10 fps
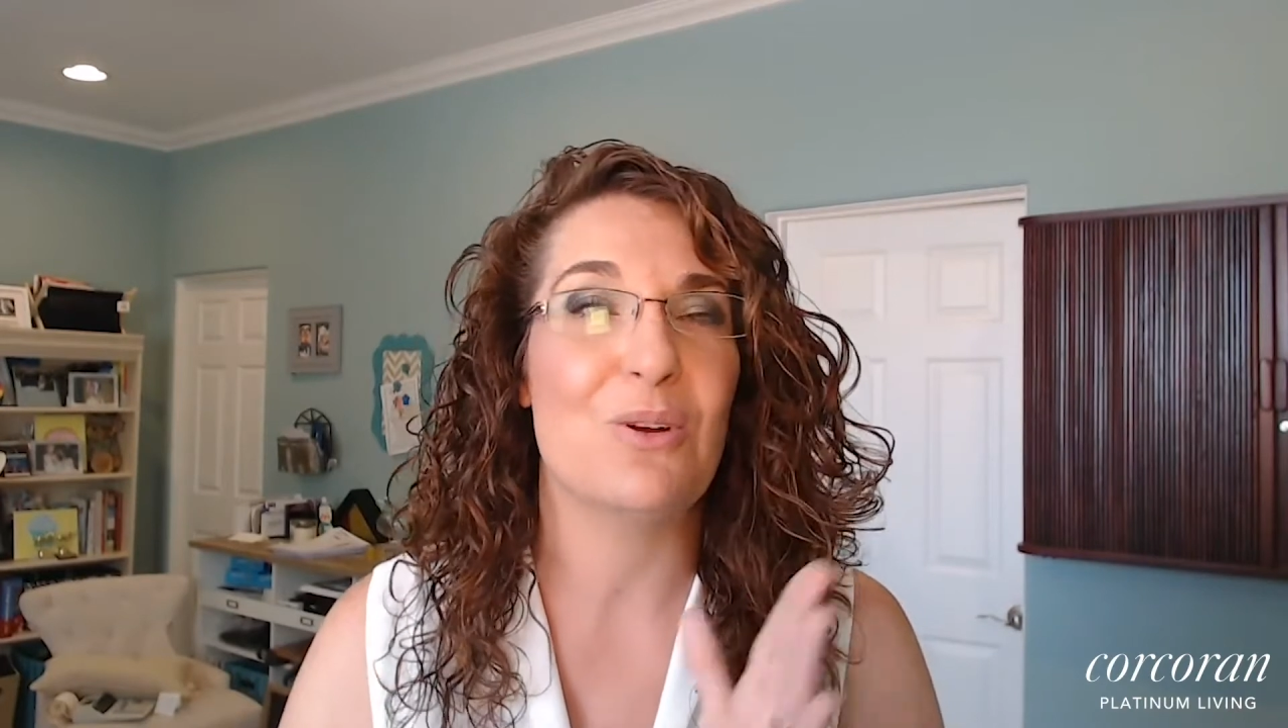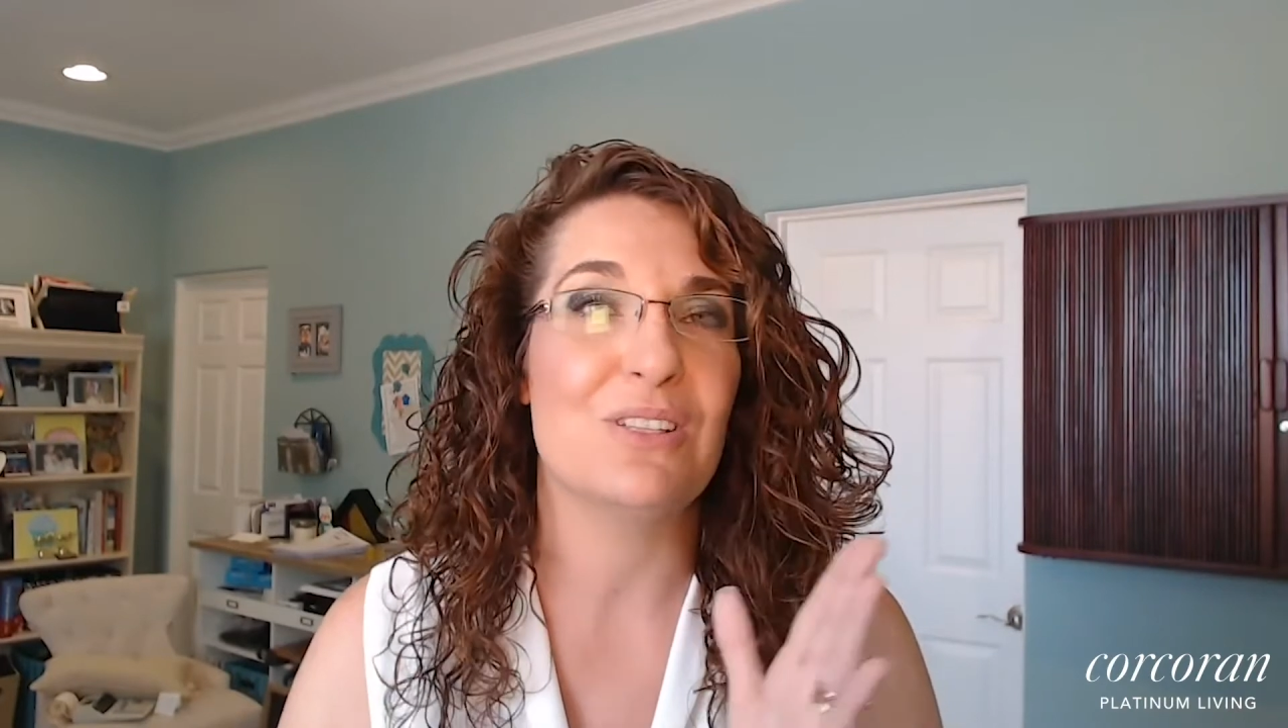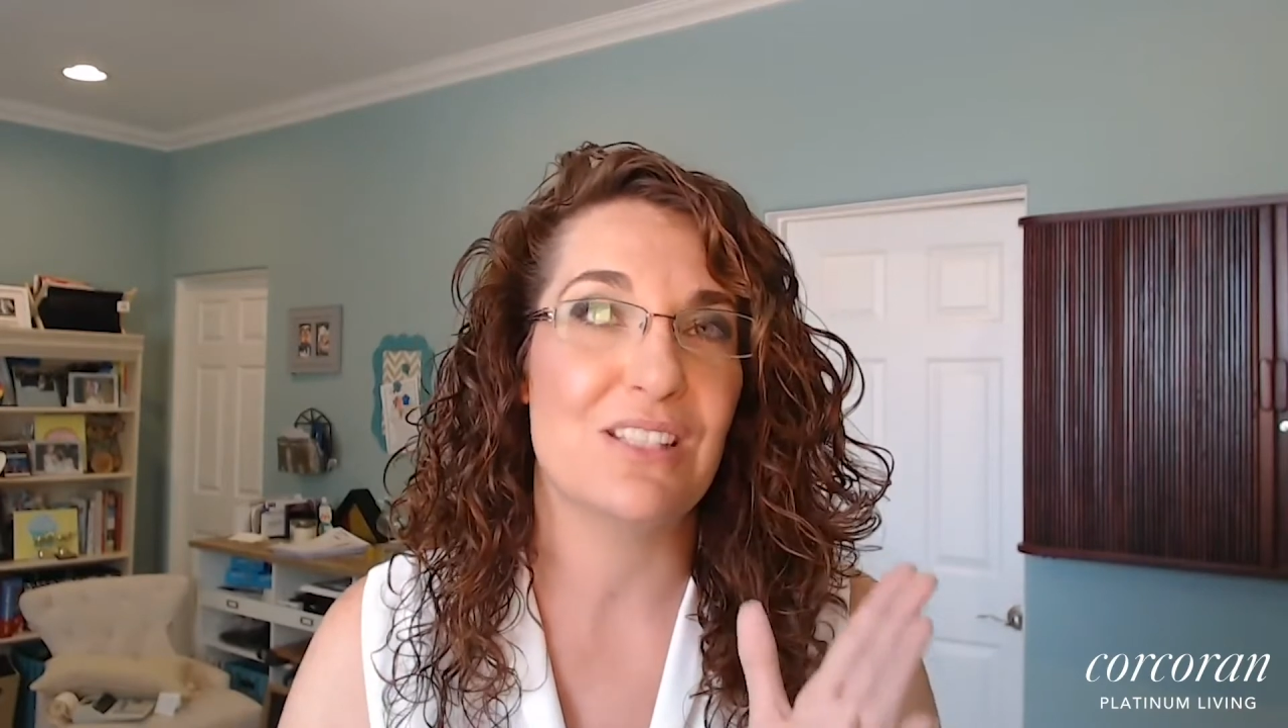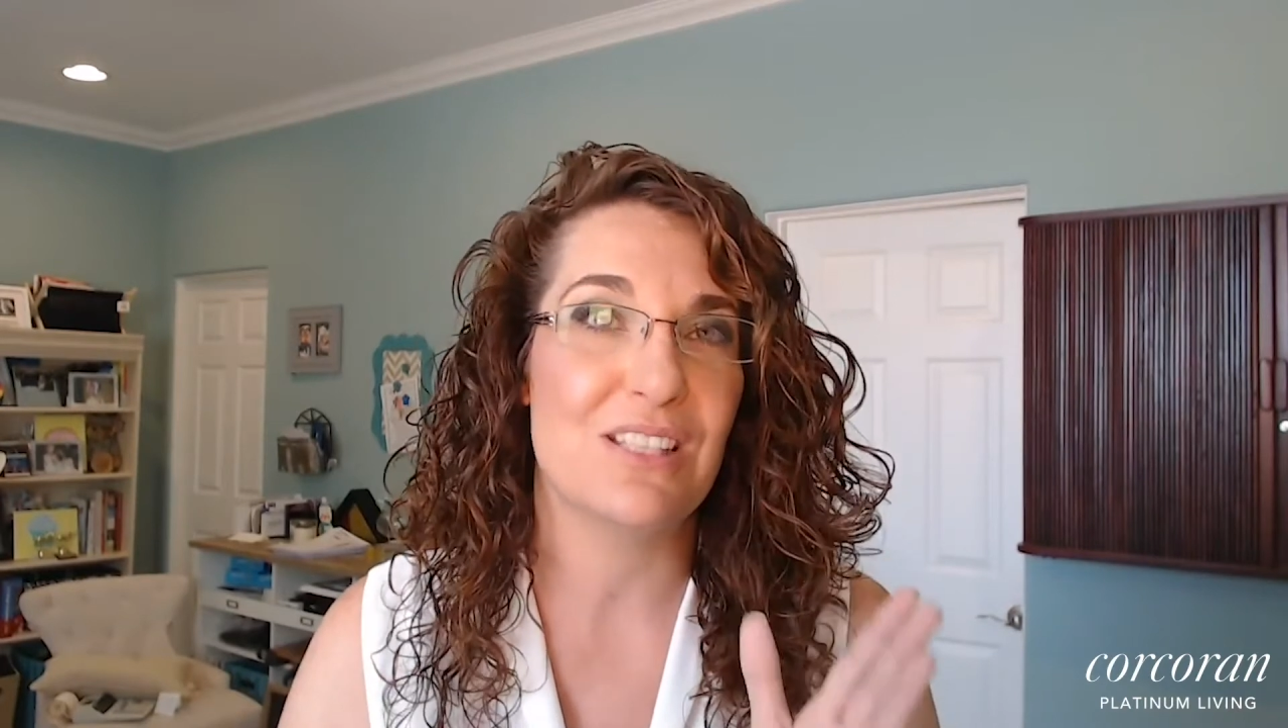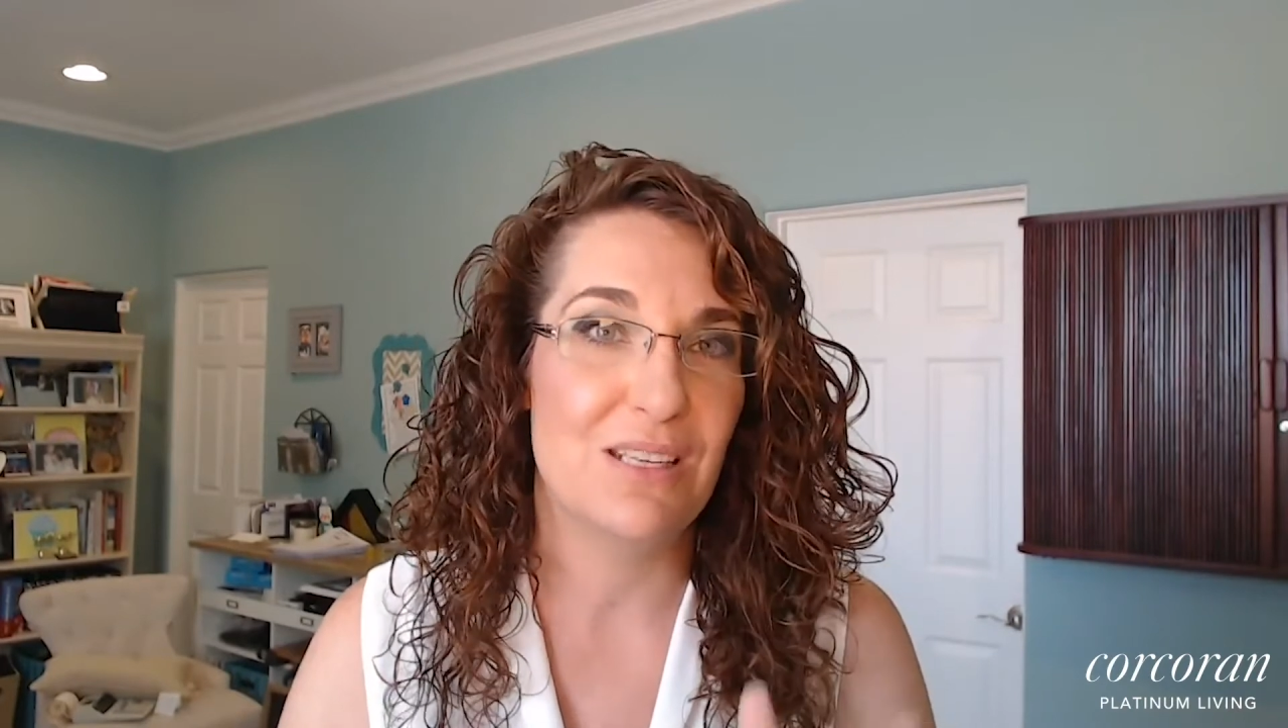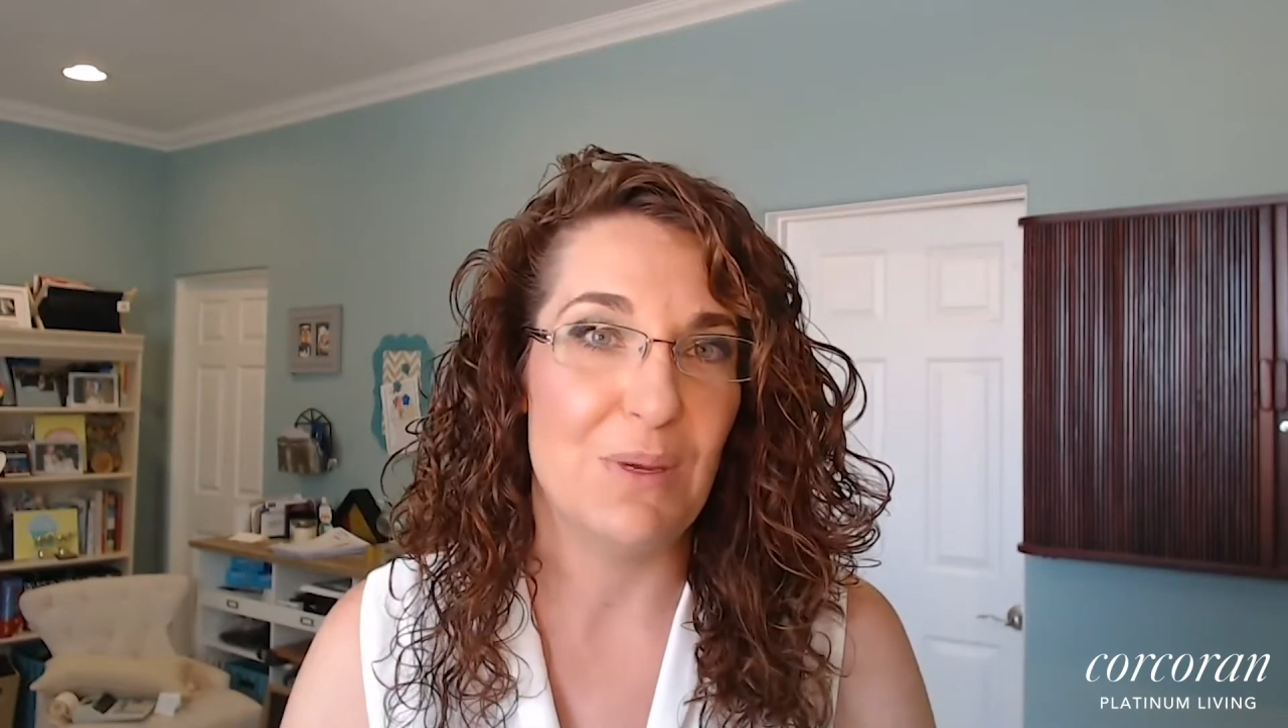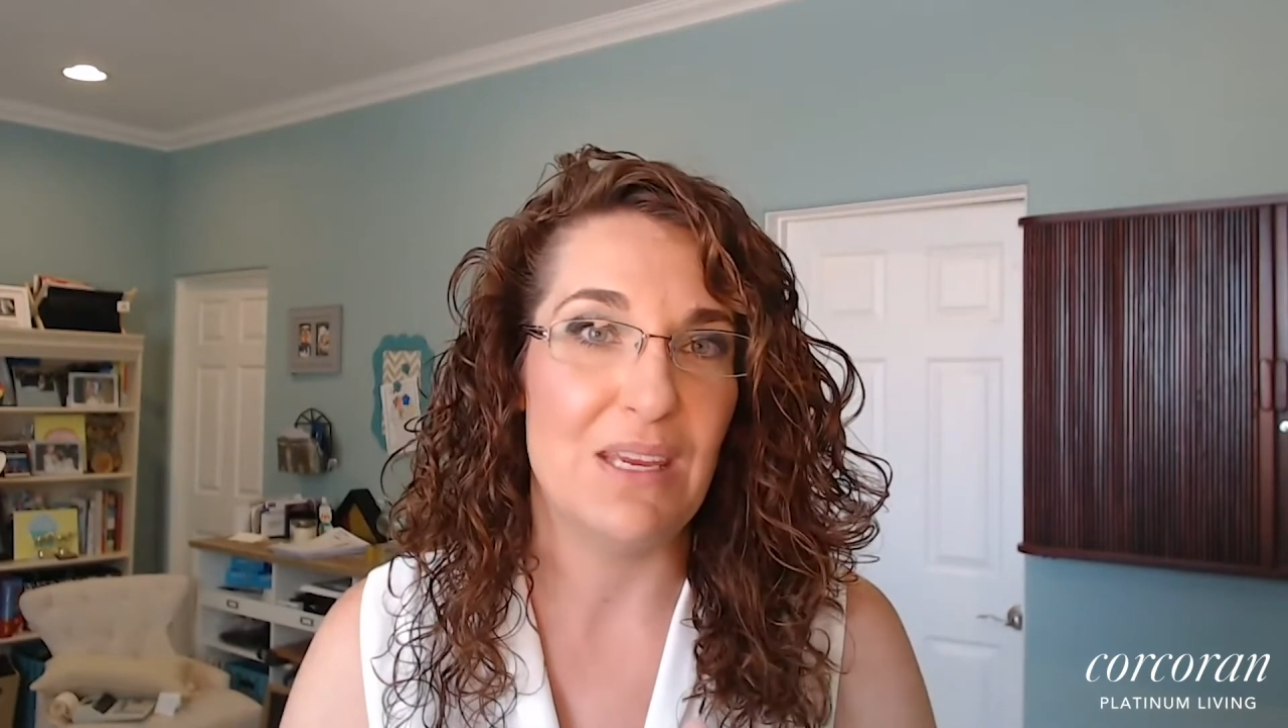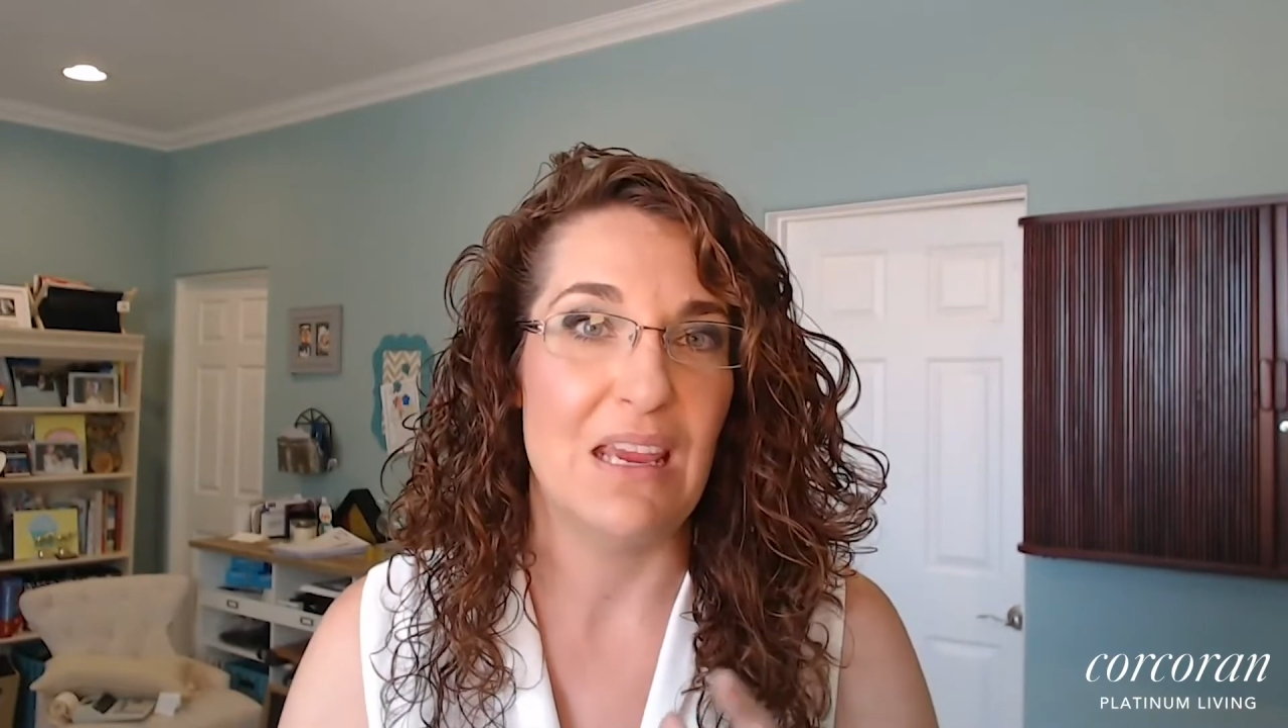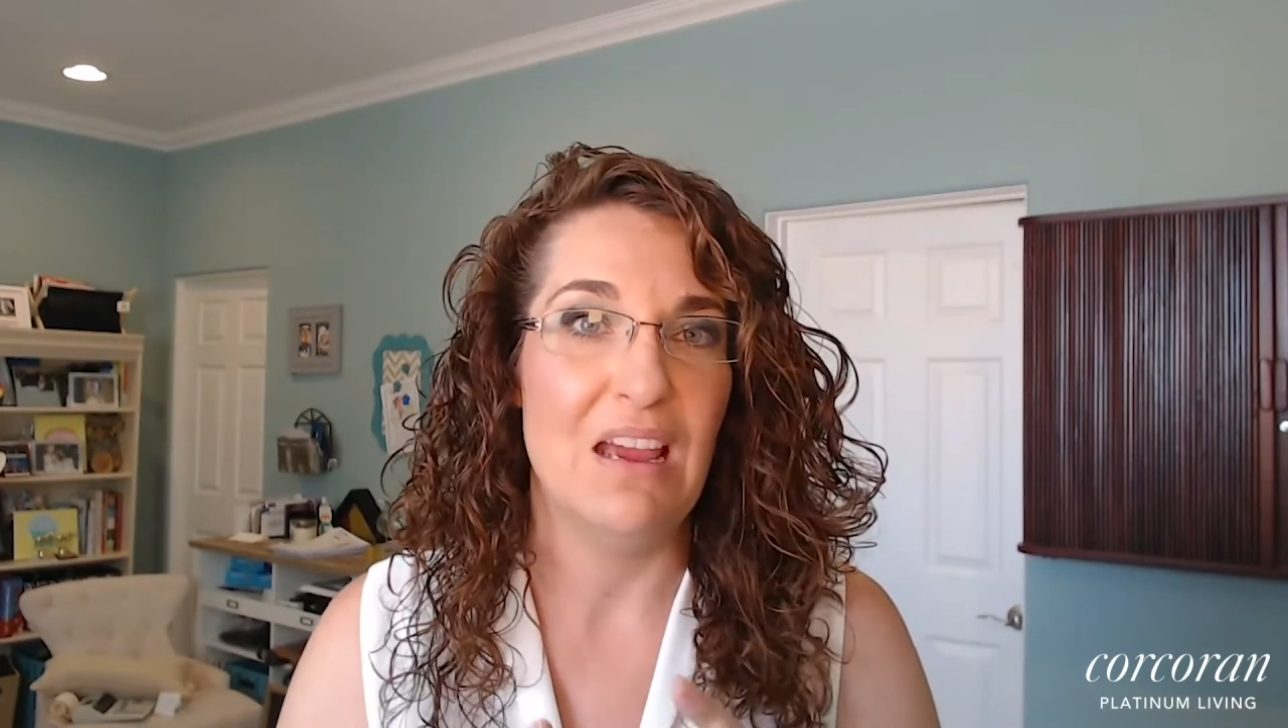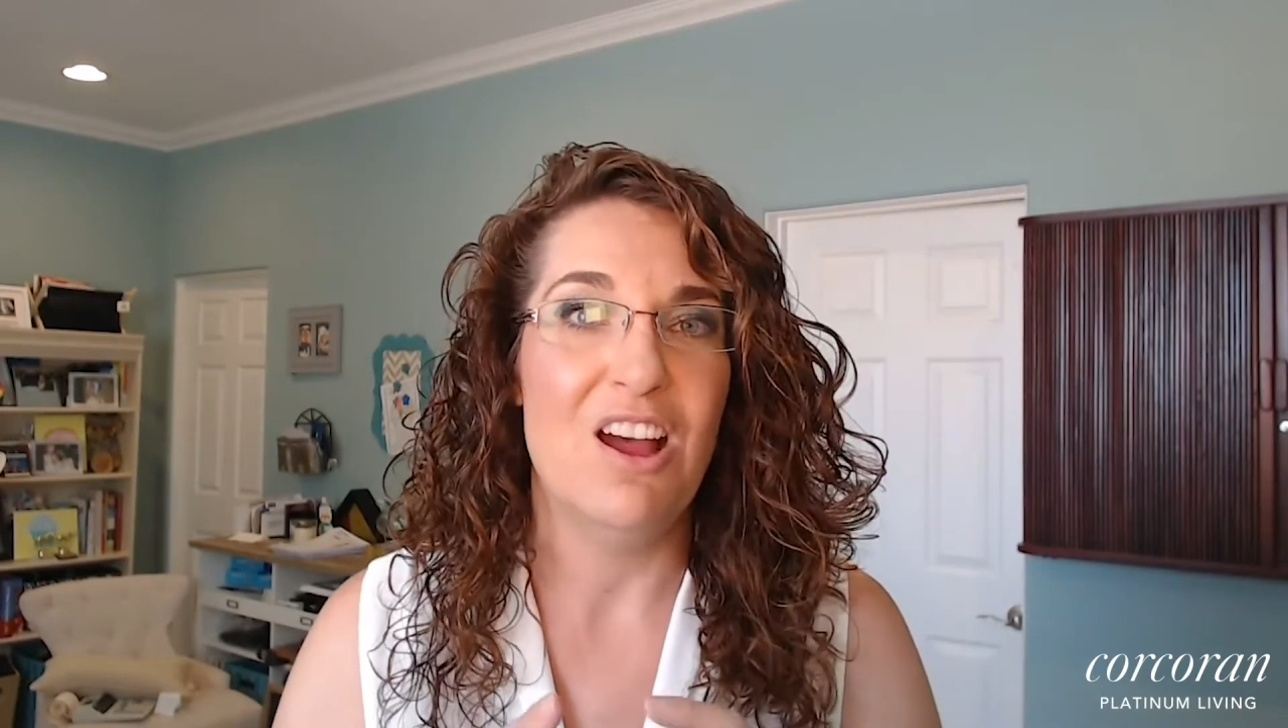or it's going to
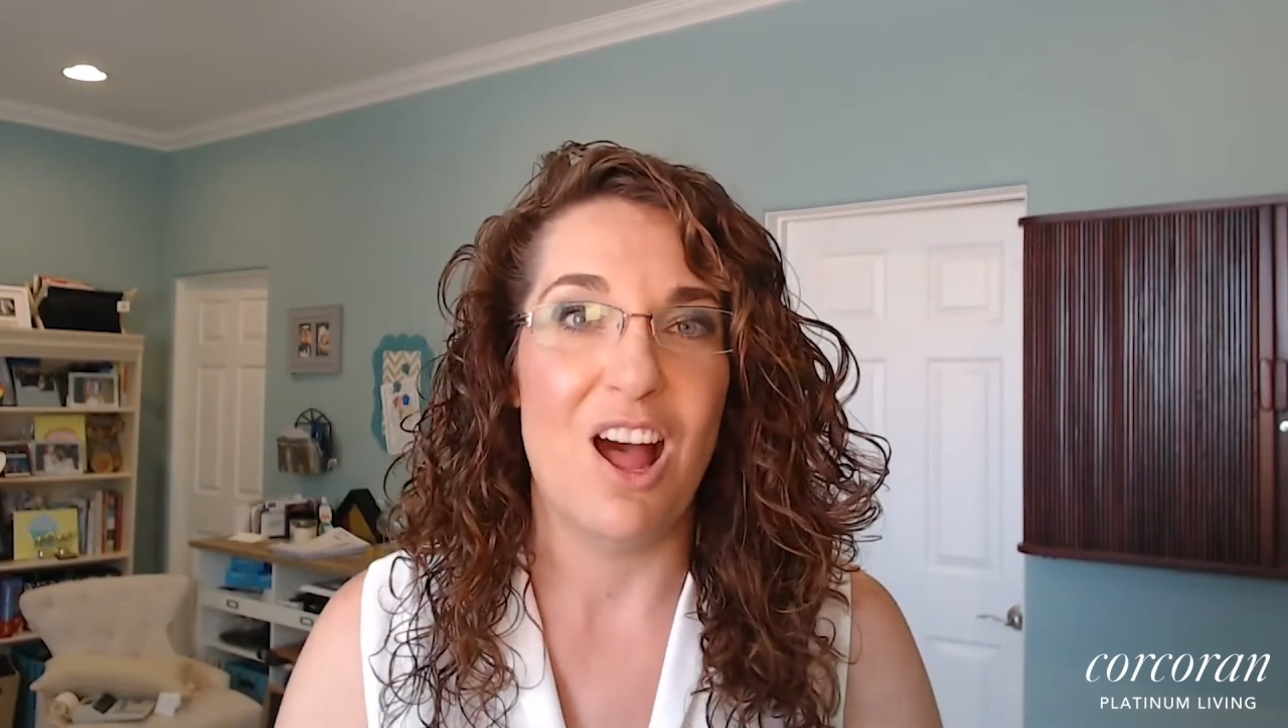be